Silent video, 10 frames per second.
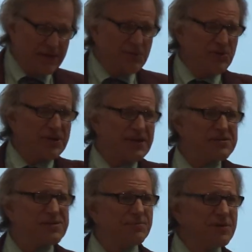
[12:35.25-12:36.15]

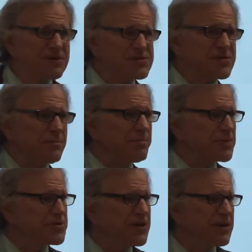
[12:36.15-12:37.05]
communicate something to some
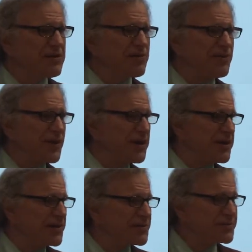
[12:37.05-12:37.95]
particular
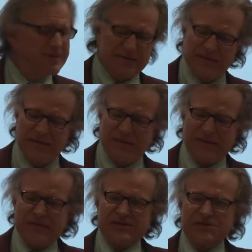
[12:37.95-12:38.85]
radio,
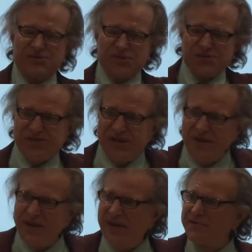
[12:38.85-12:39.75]
to just
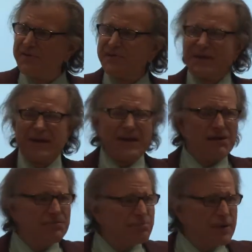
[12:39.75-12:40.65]
sending everything
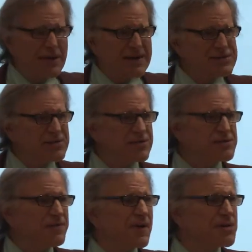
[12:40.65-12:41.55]
out, blasting as
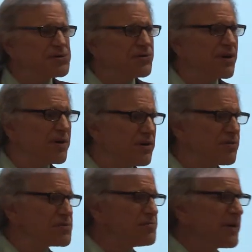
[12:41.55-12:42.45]
far as you can go
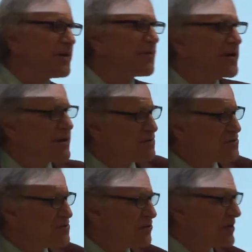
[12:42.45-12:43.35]
to as many radios
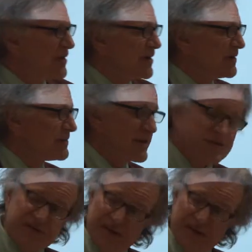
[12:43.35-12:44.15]
as you can hit. And it's